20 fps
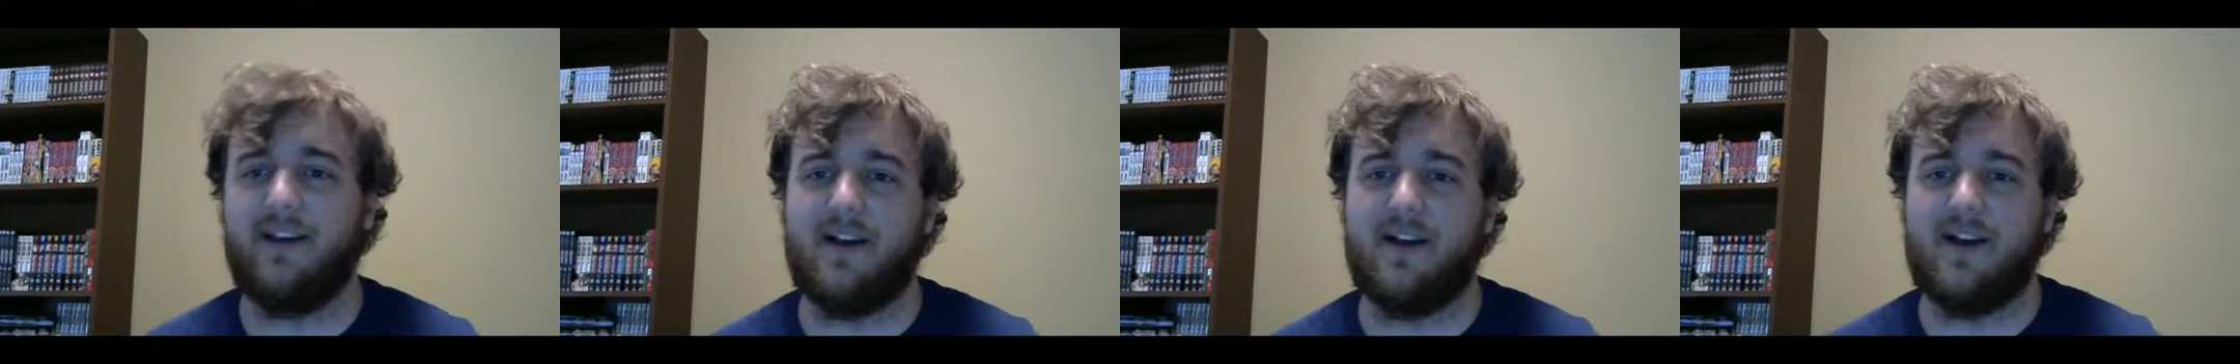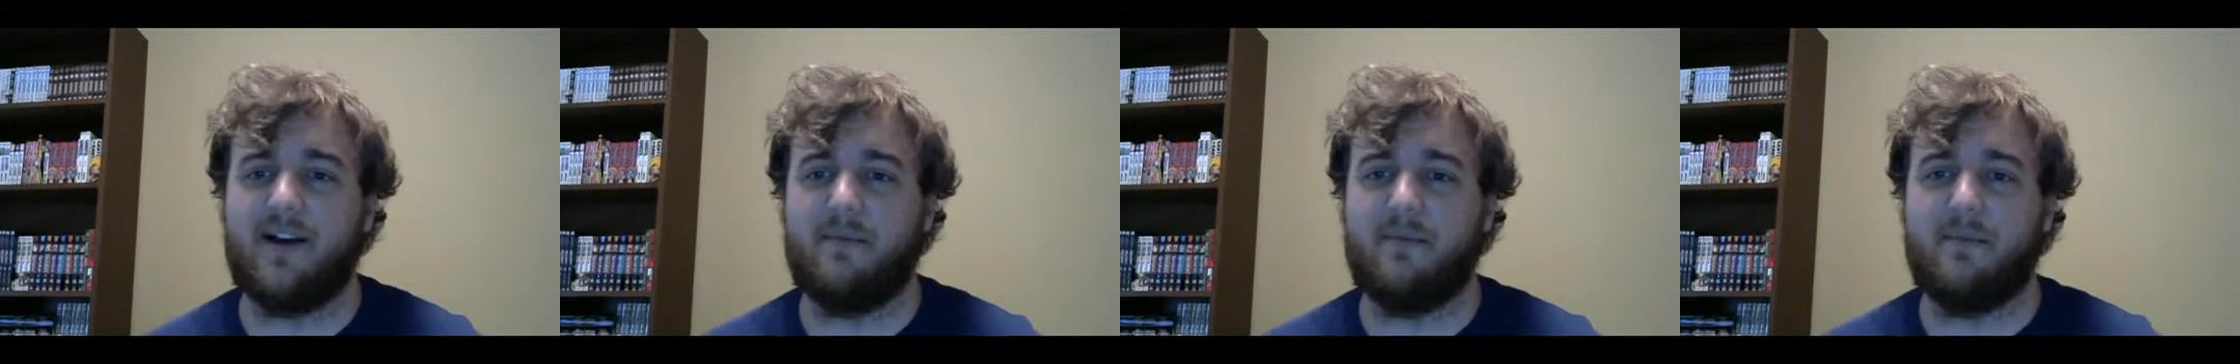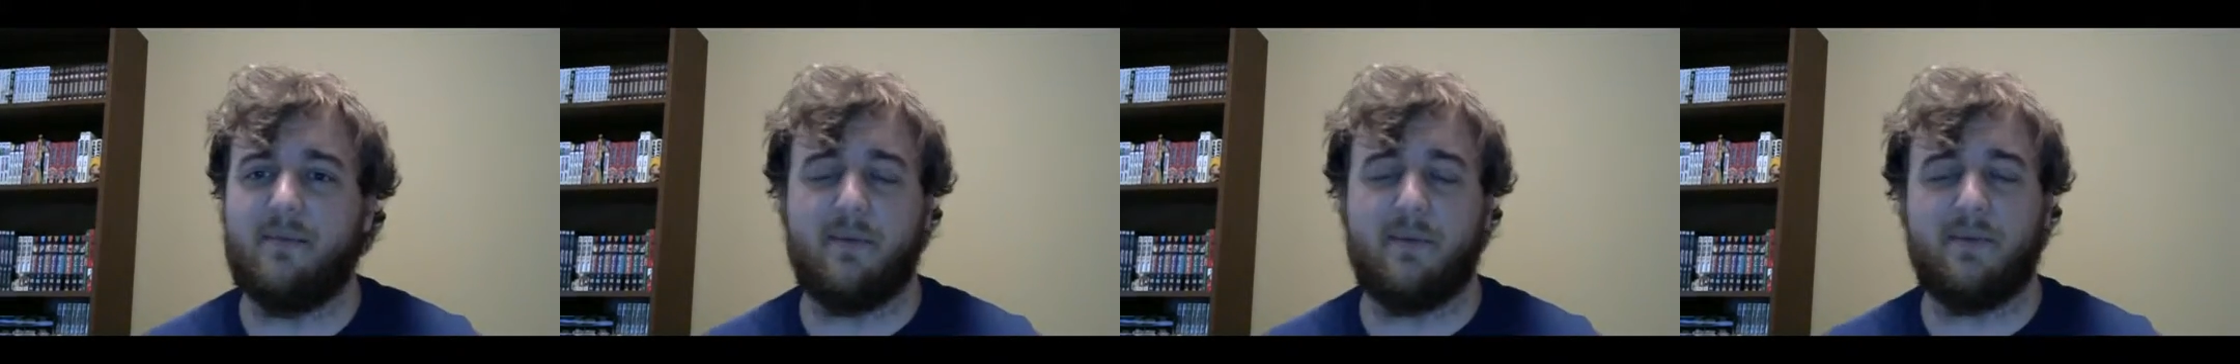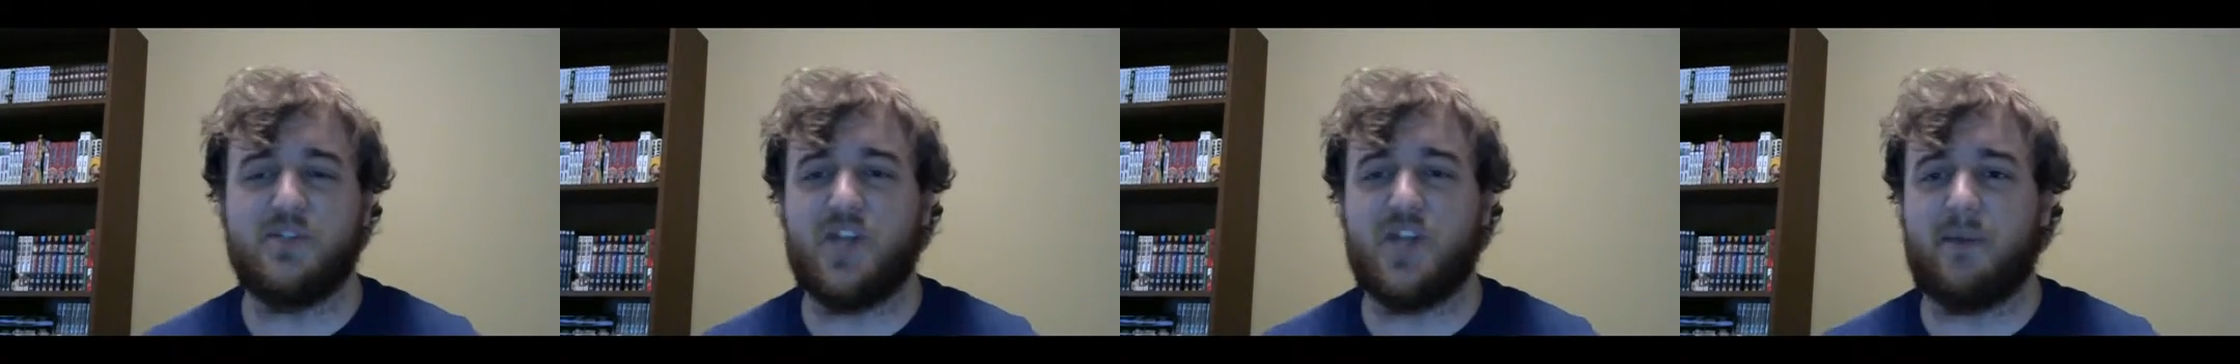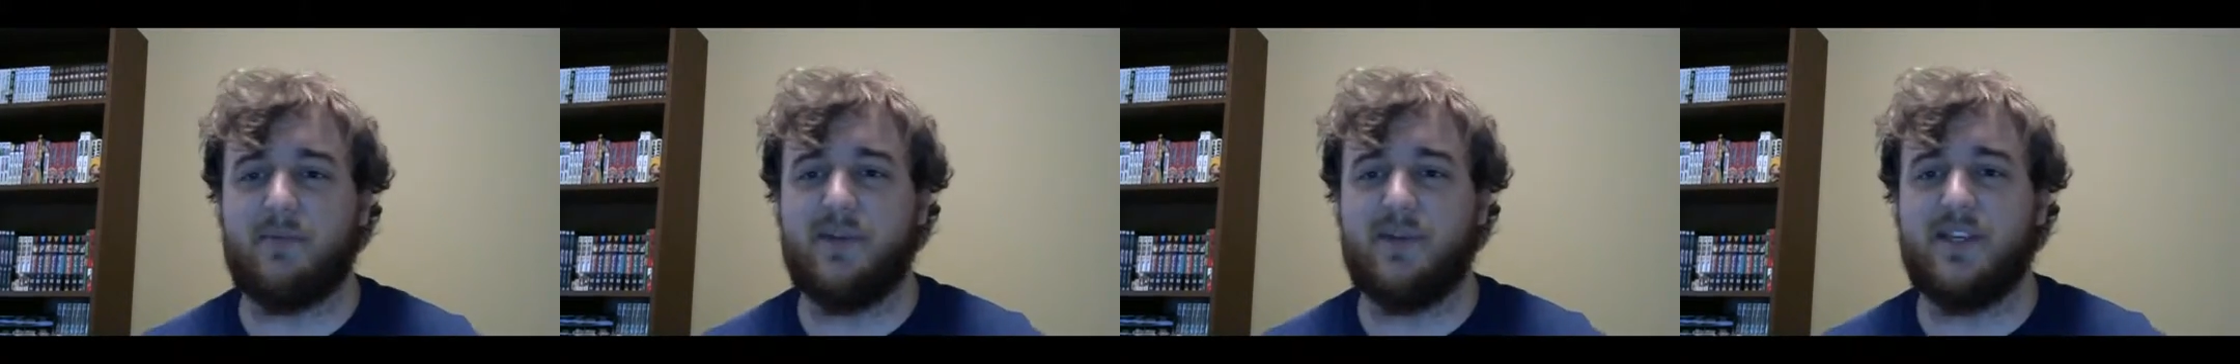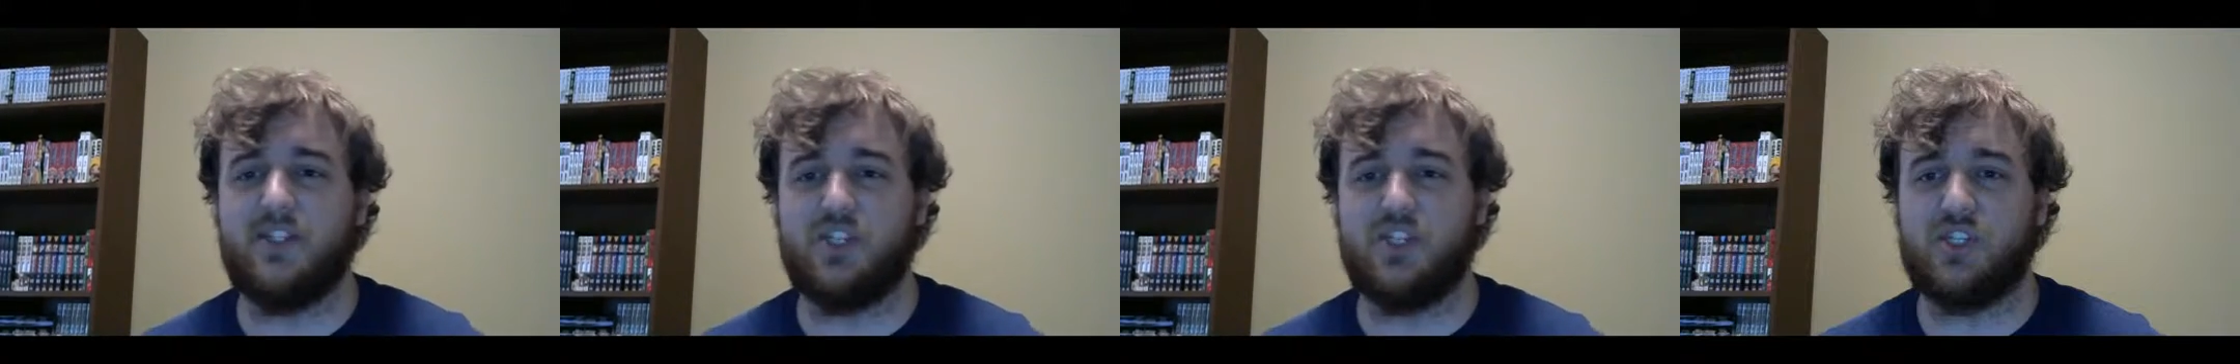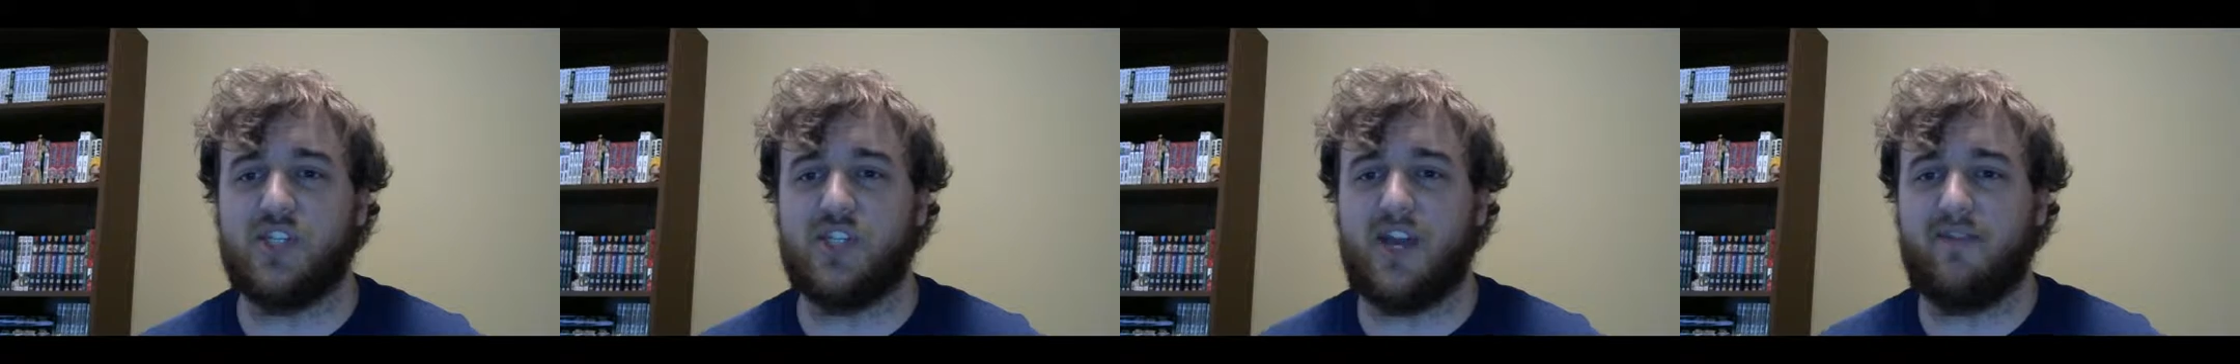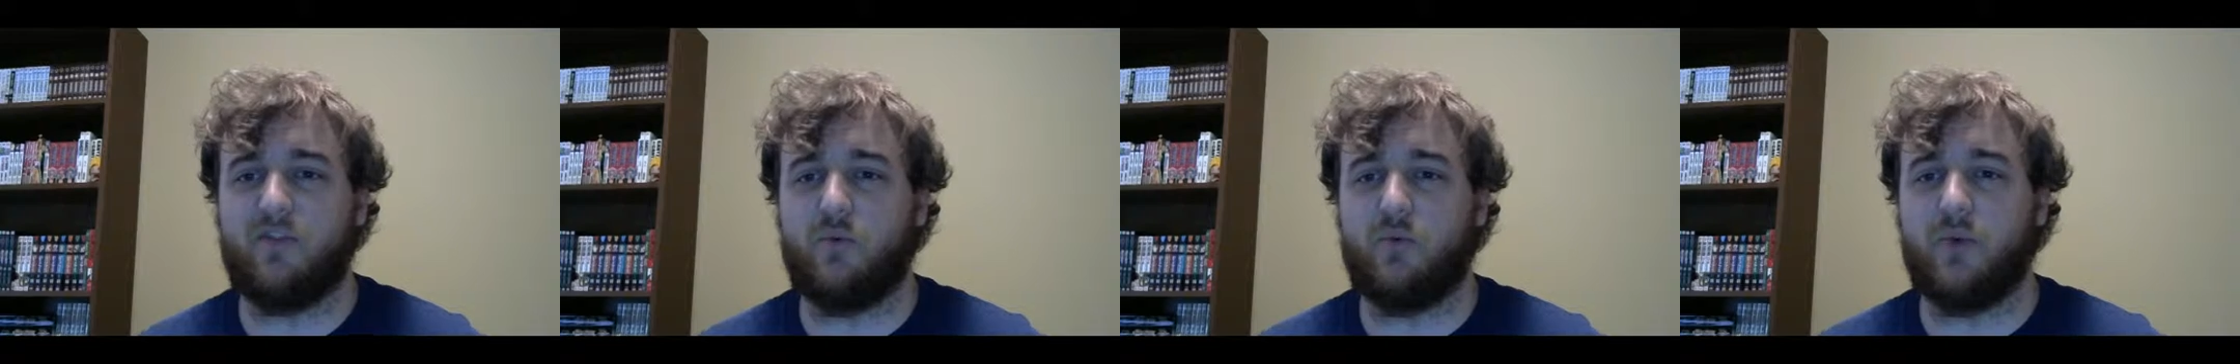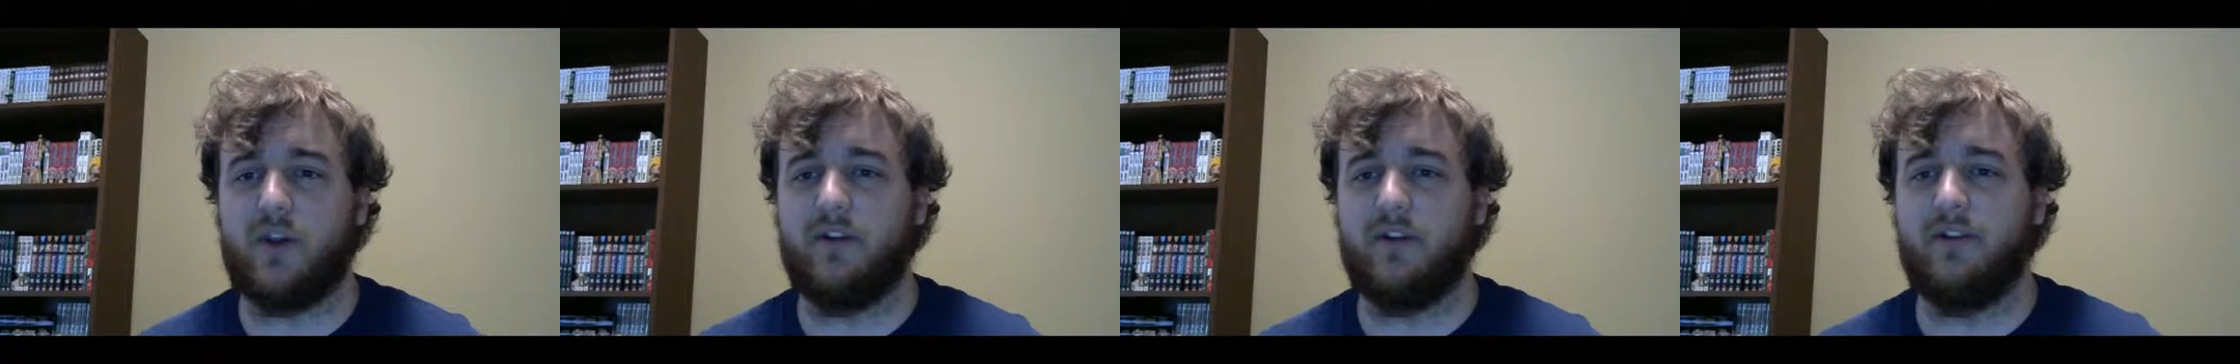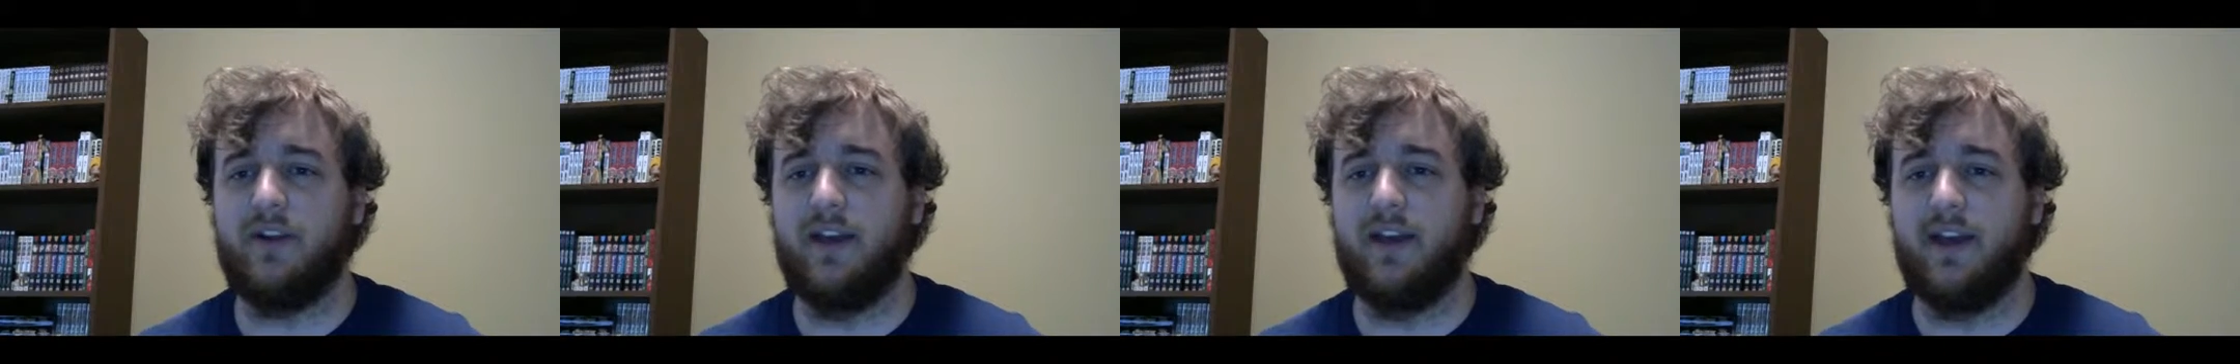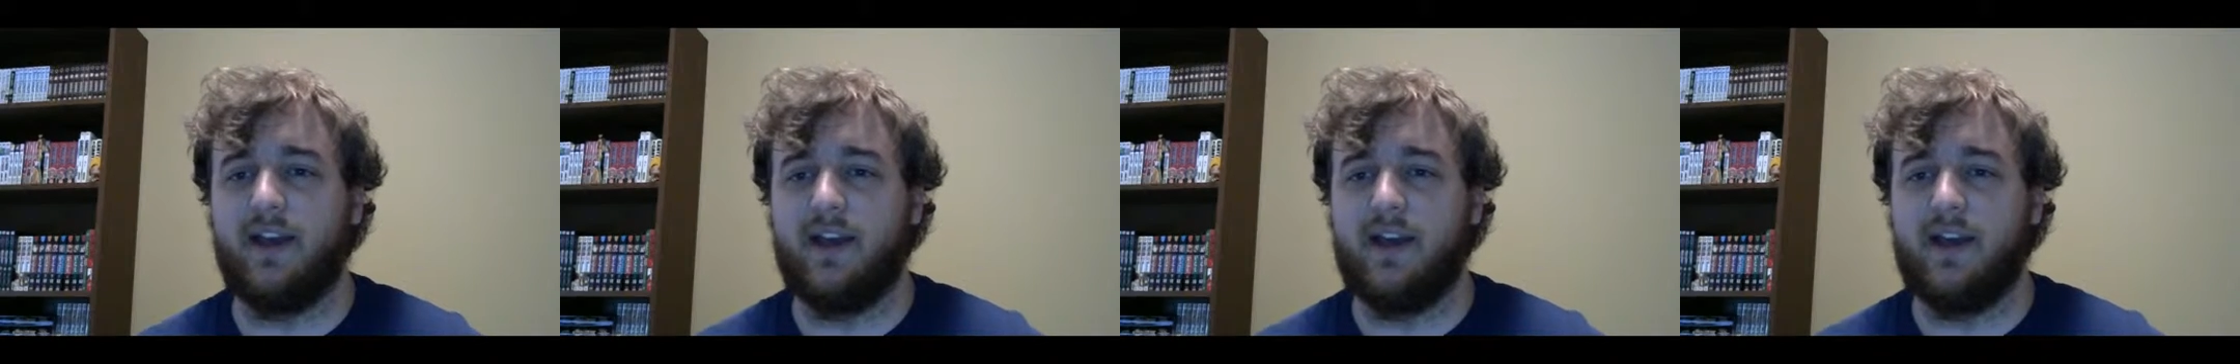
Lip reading: But maybe Japanese just have a weird